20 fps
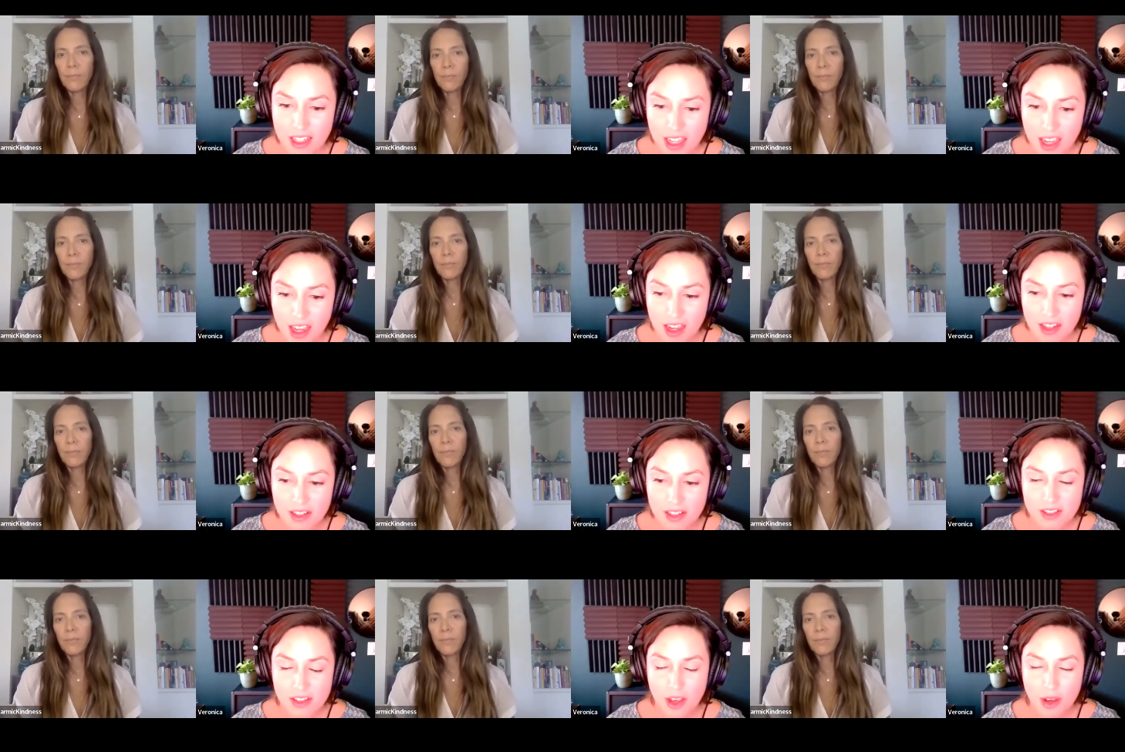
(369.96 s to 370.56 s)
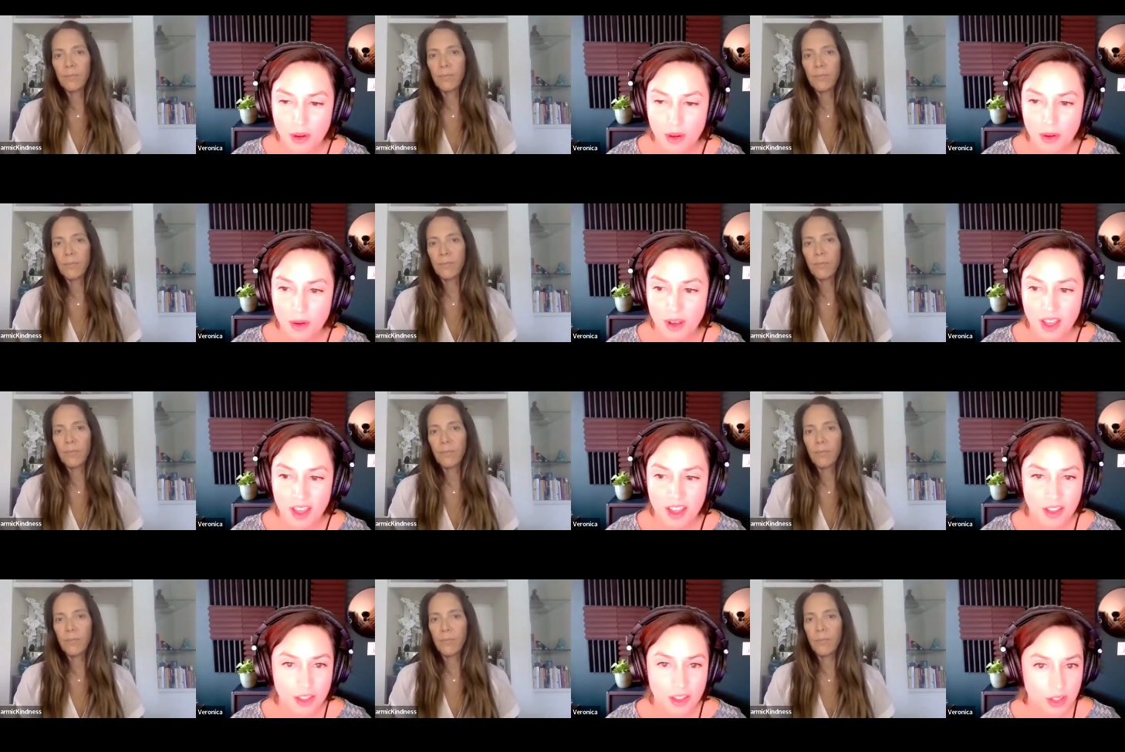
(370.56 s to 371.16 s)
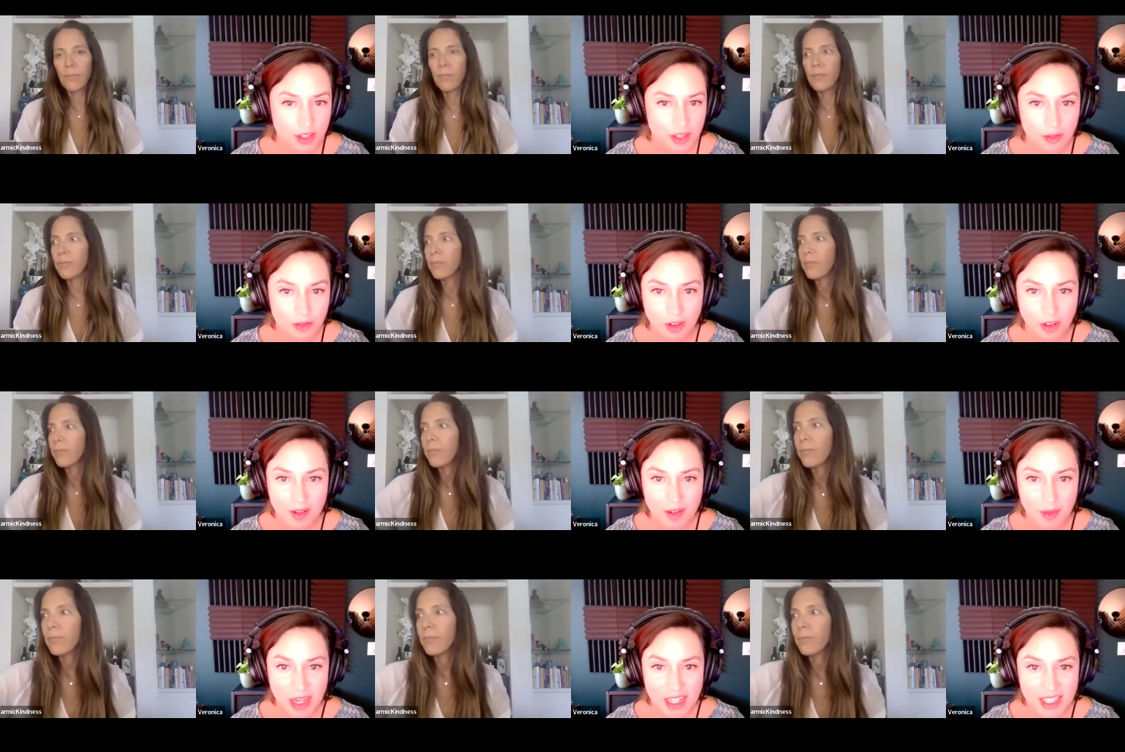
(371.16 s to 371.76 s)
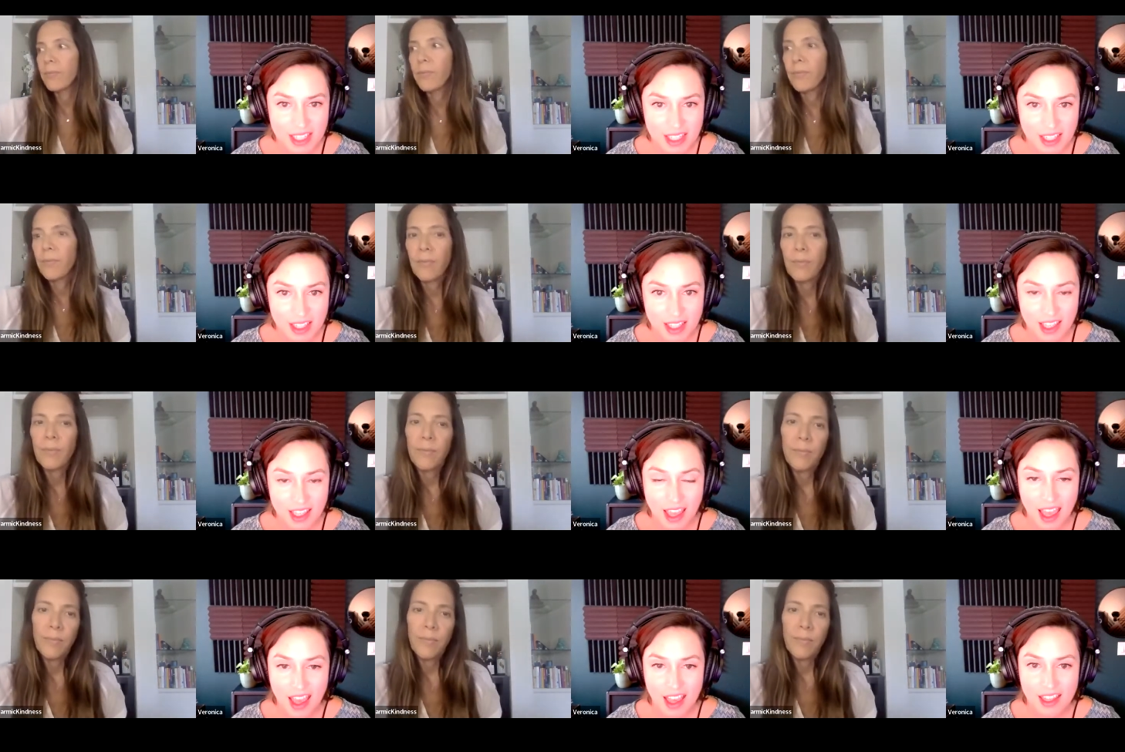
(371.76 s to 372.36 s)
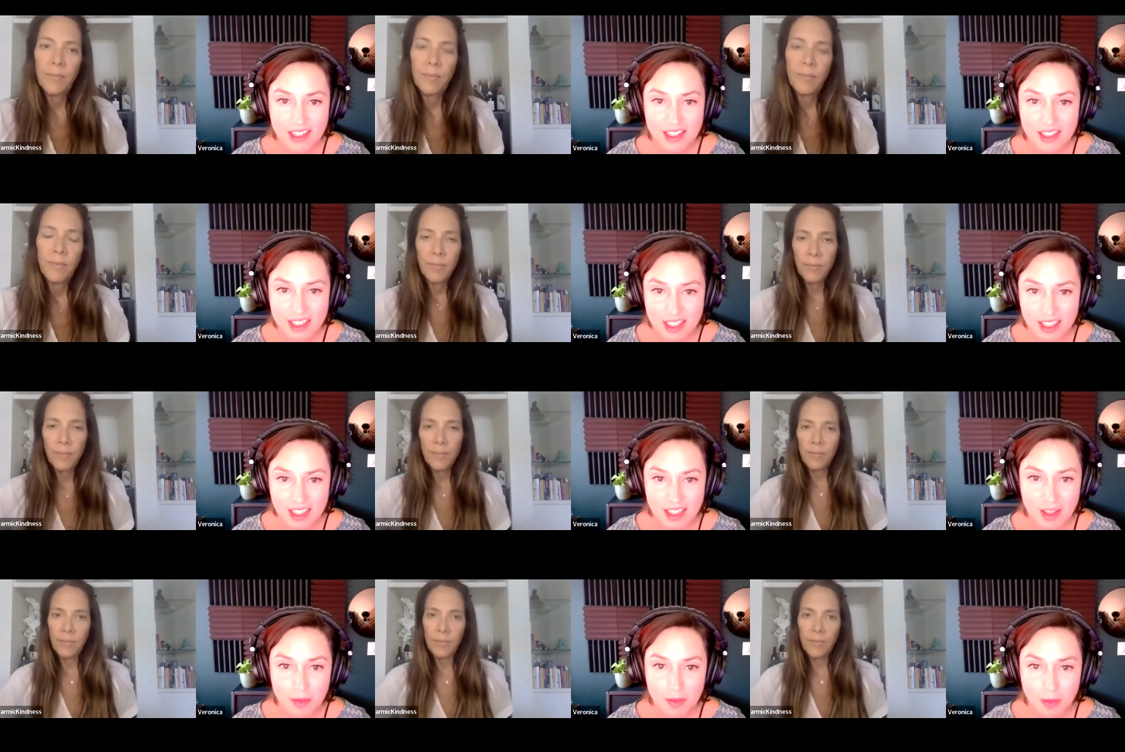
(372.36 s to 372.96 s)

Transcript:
Speaker 1: Yeah. So you can find my tea at tea